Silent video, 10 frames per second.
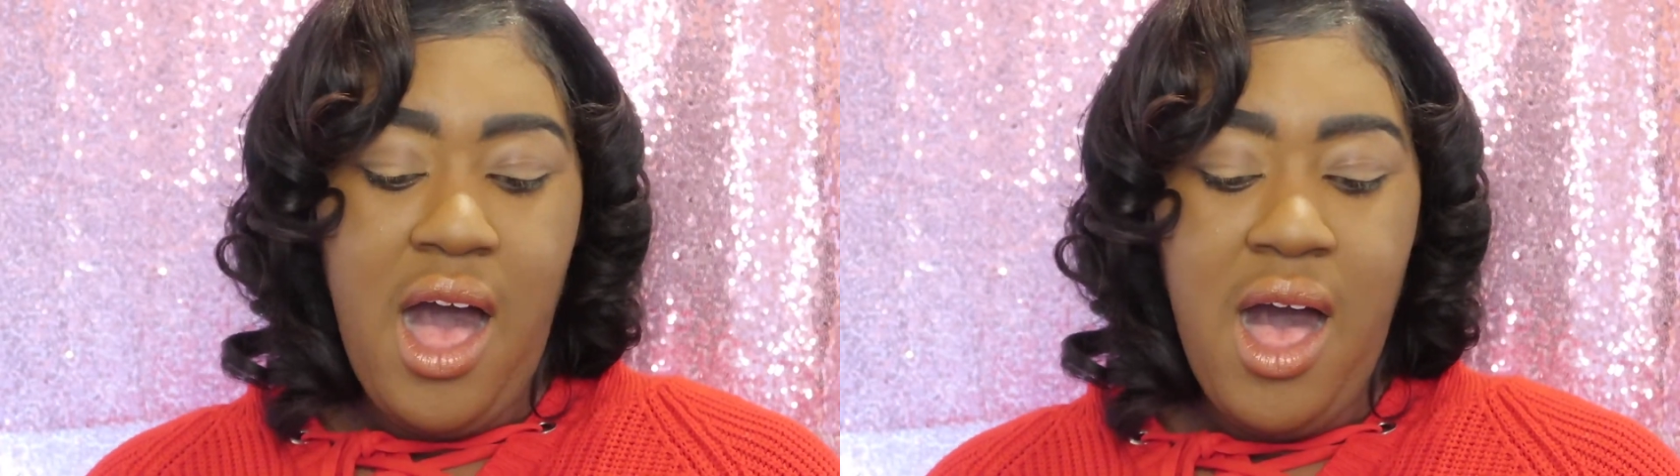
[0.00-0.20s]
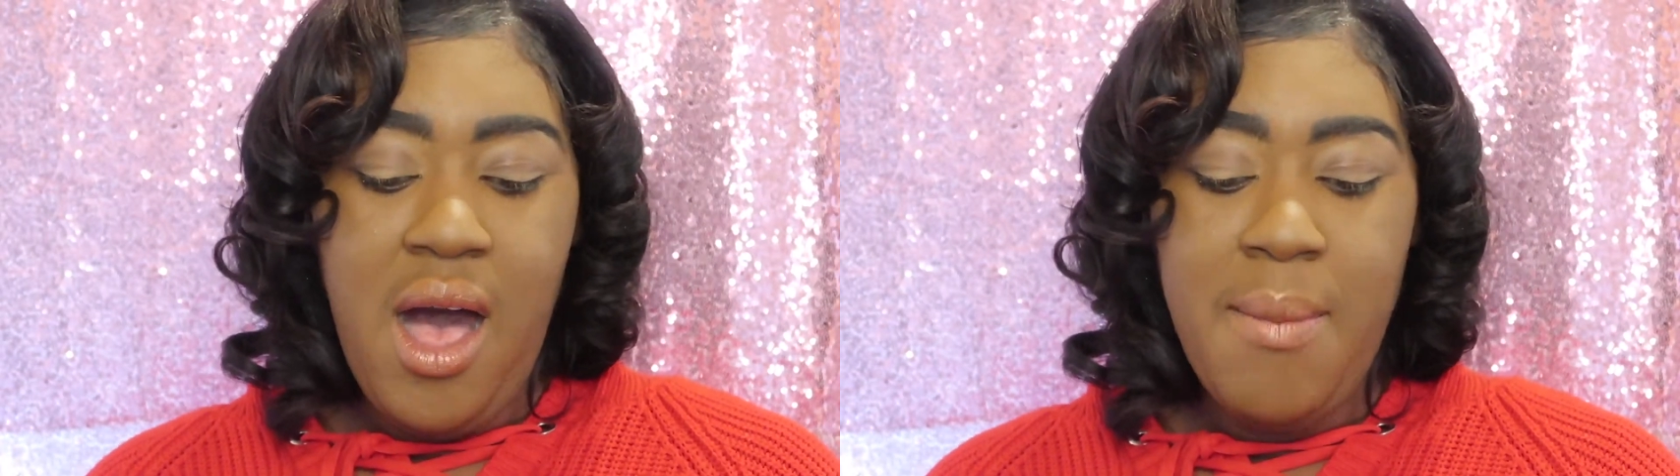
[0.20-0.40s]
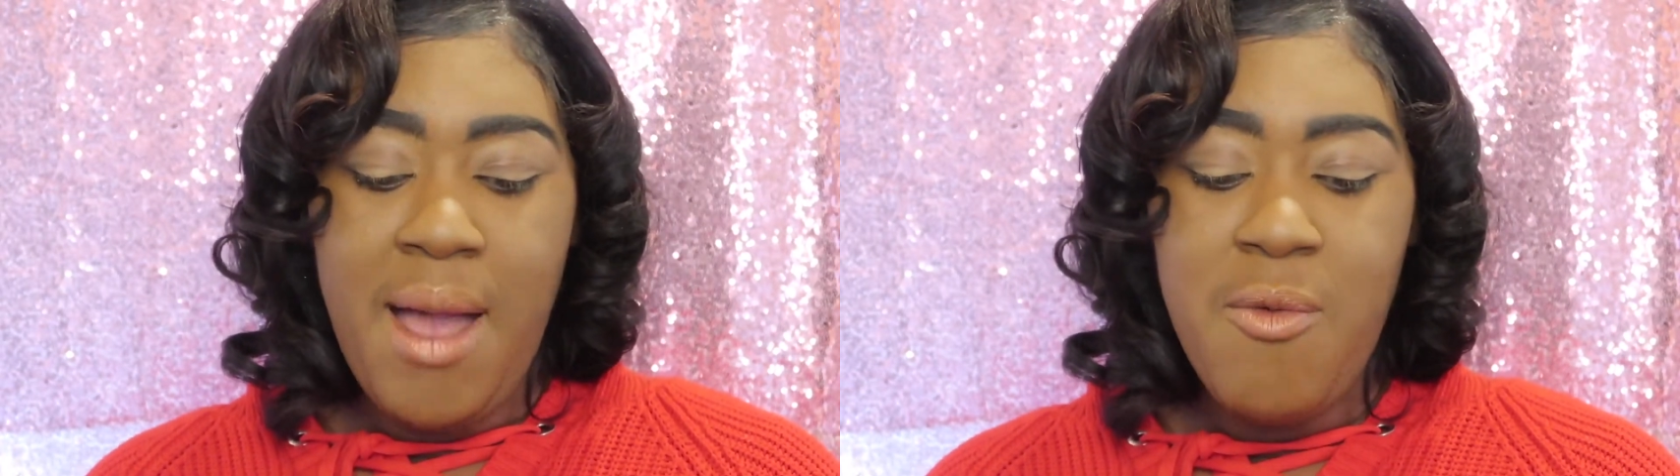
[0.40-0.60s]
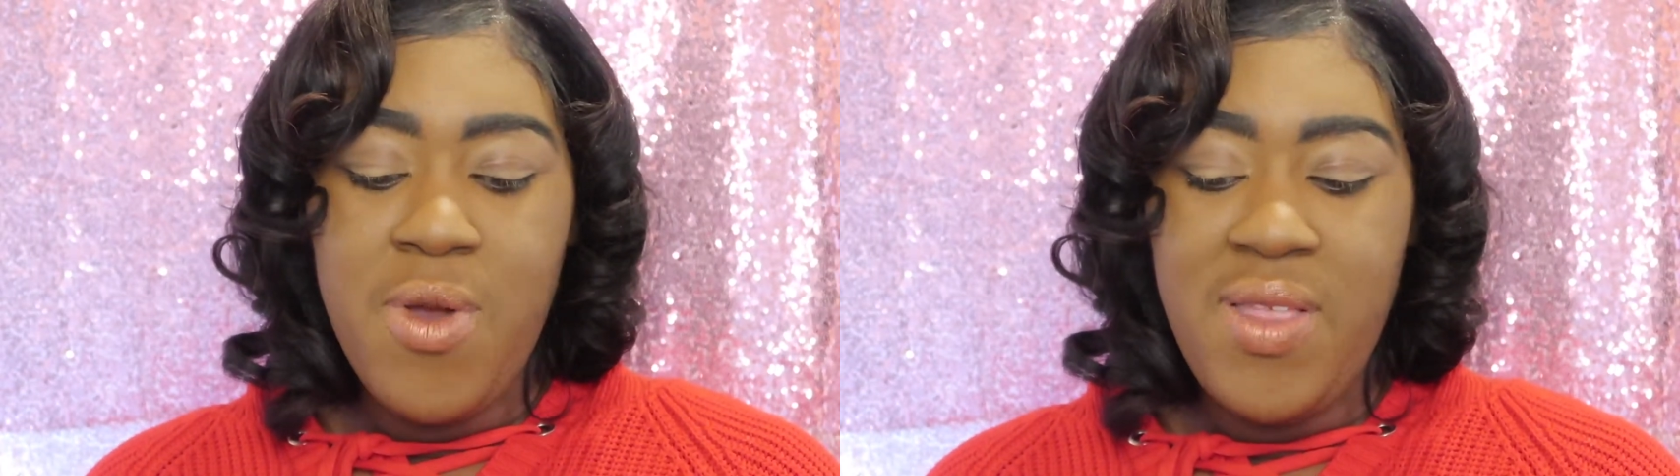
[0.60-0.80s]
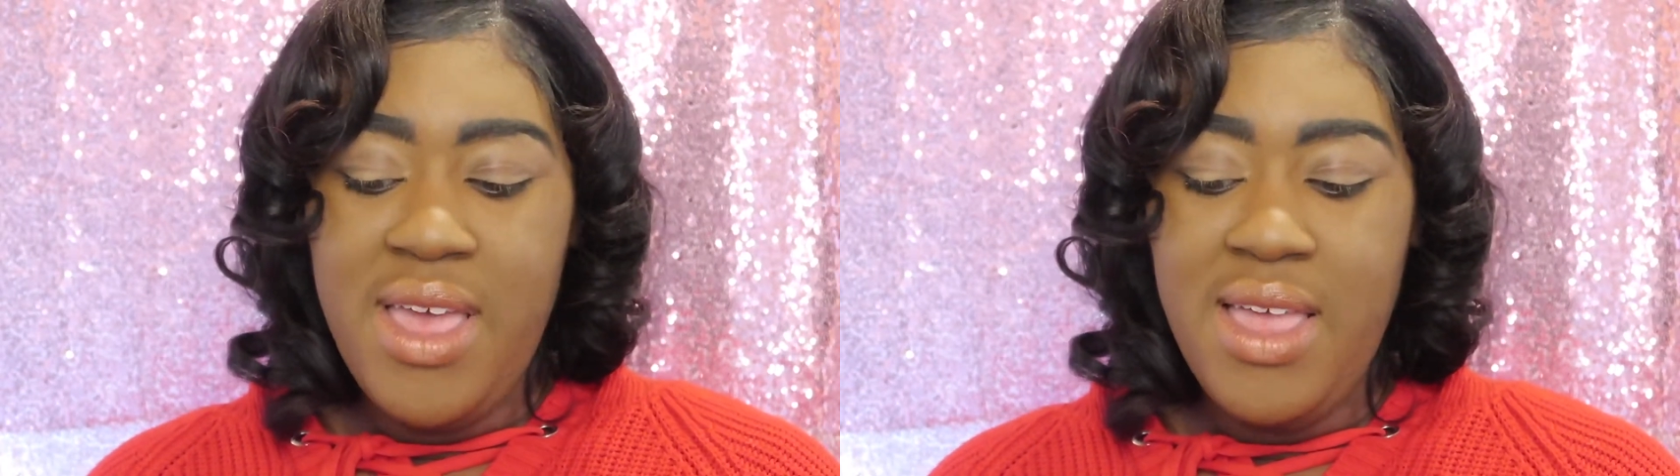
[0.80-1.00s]
I
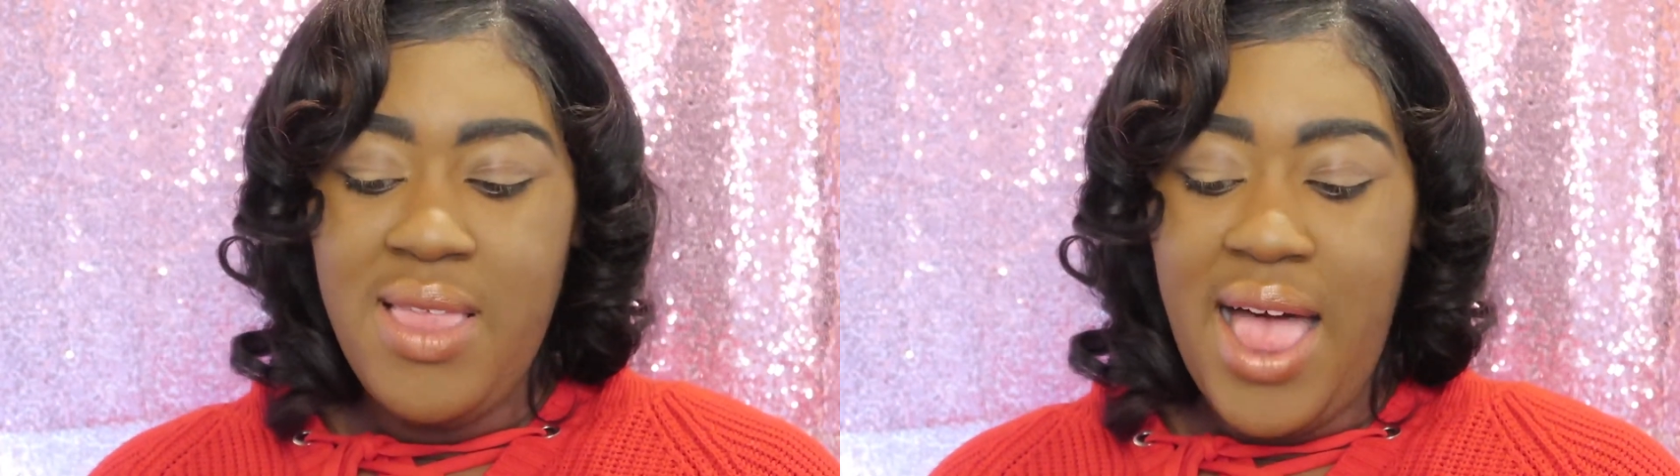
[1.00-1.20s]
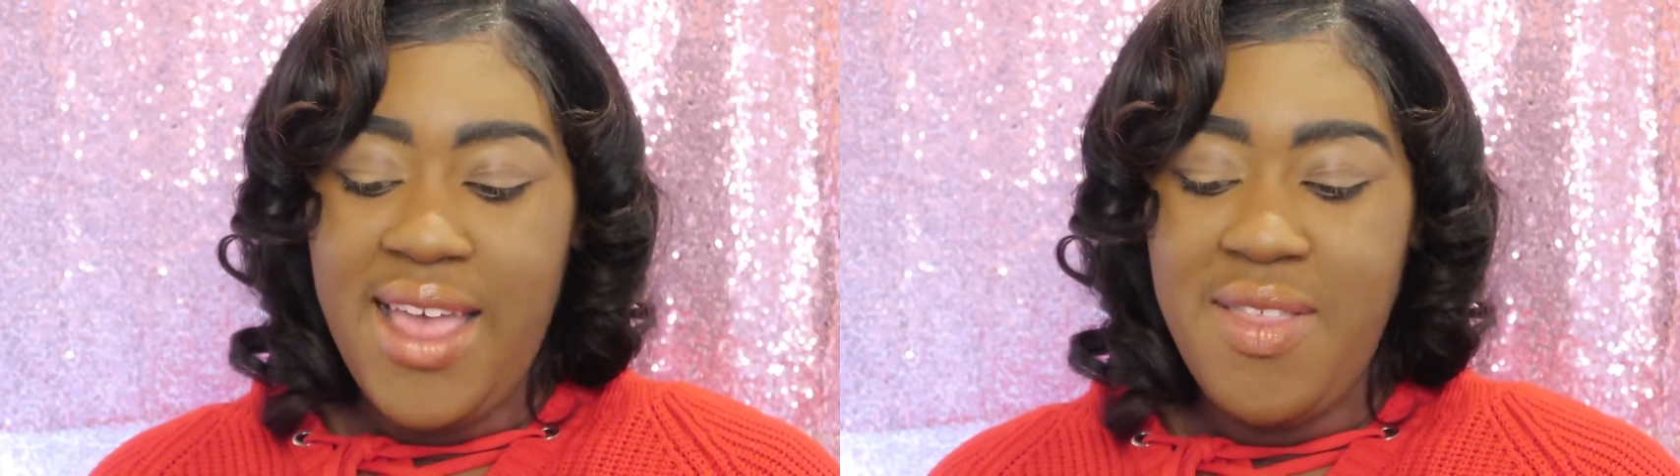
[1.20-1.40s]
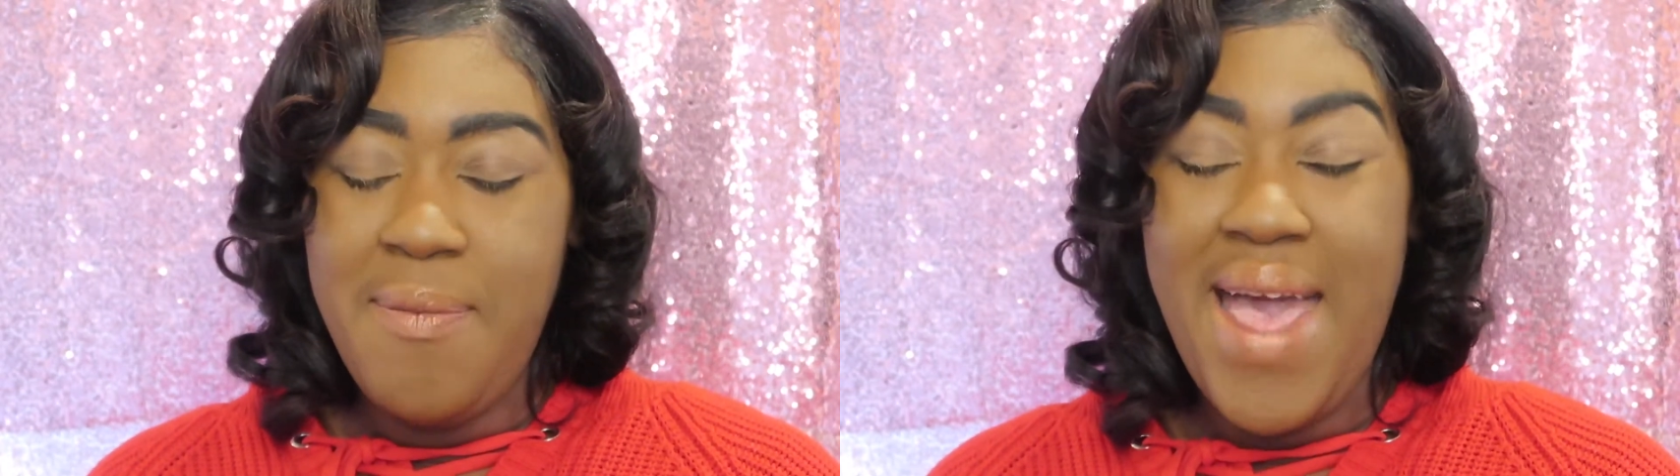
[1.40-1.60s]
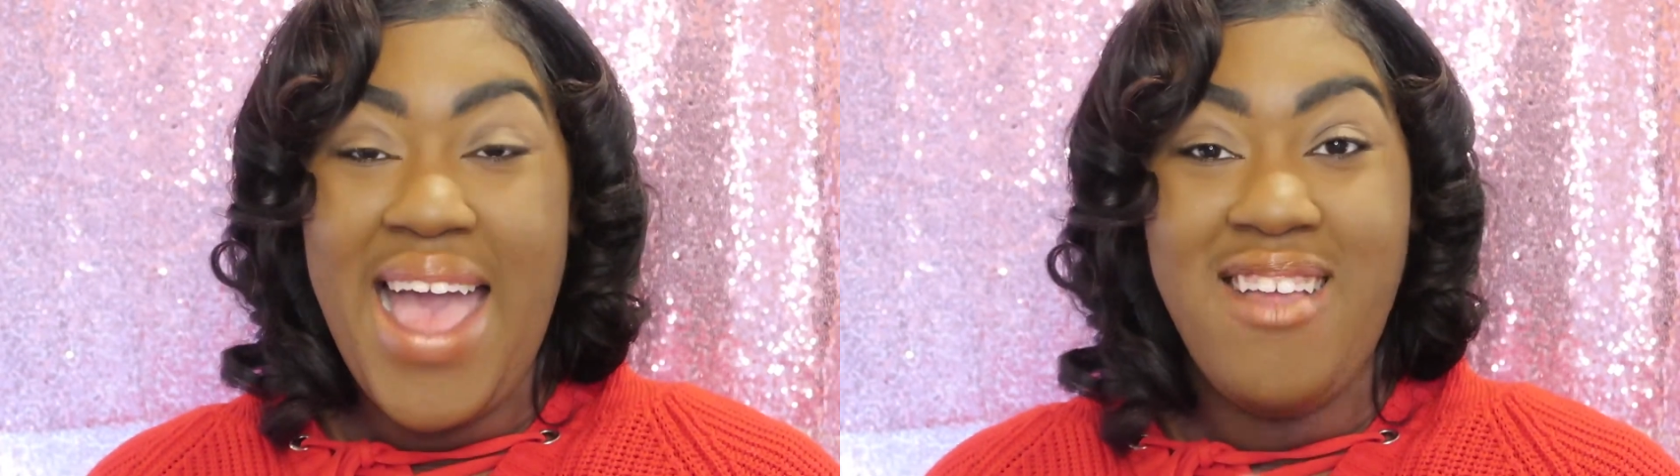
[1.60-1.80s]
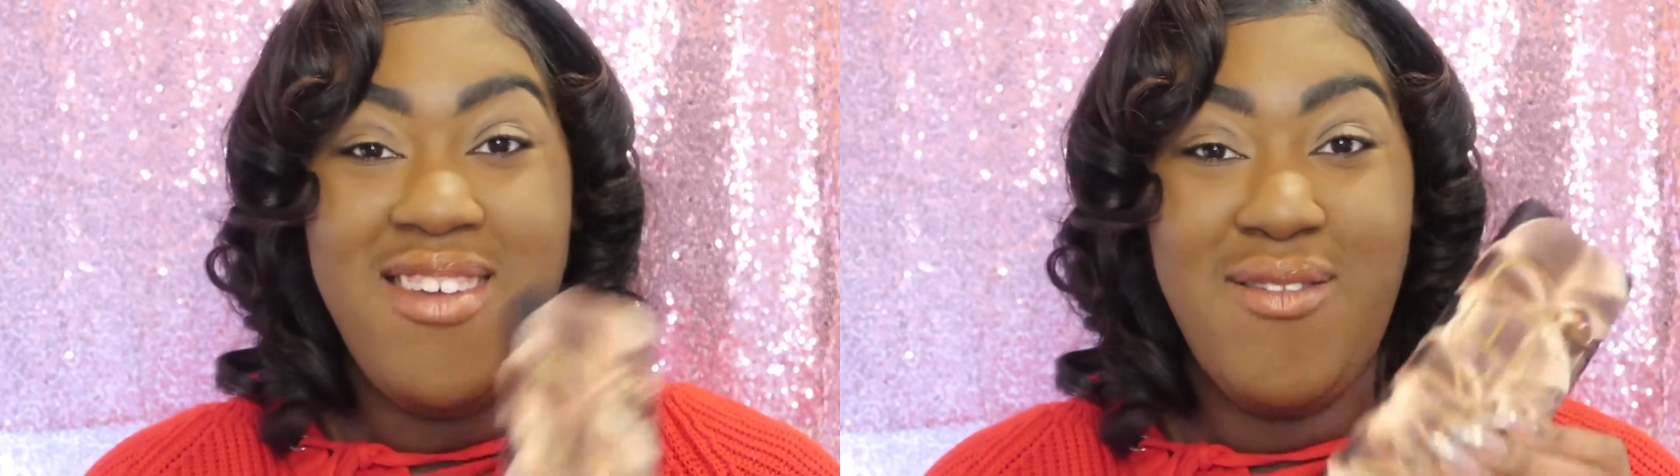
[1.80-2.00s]
really like the
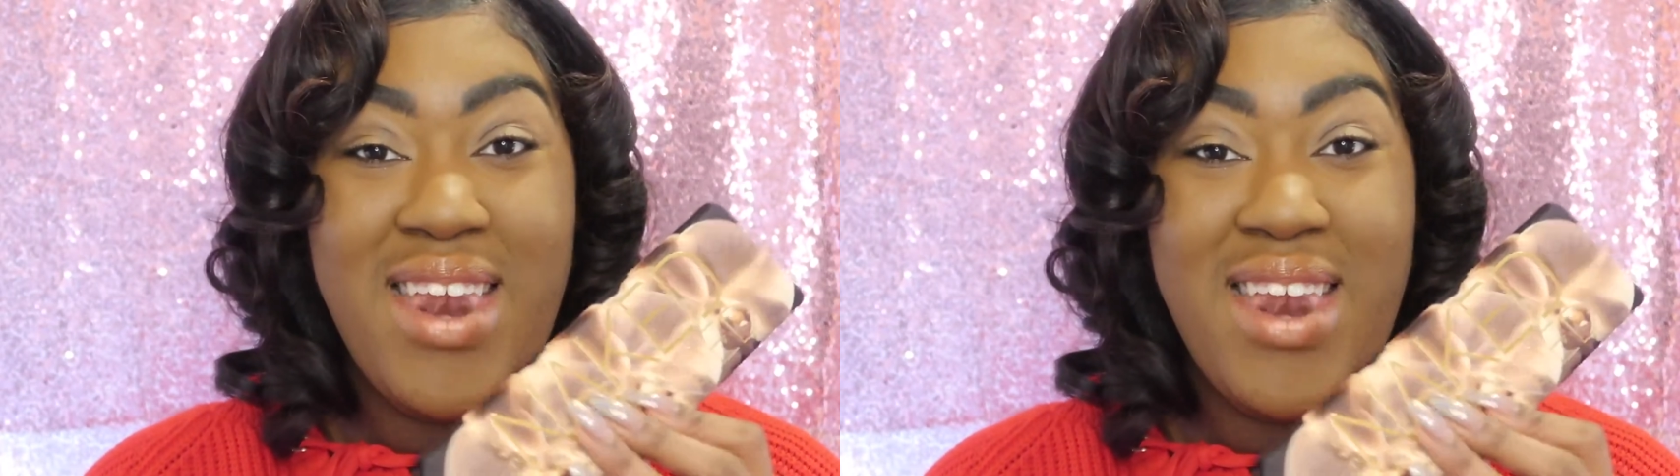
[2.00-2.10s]
packaging.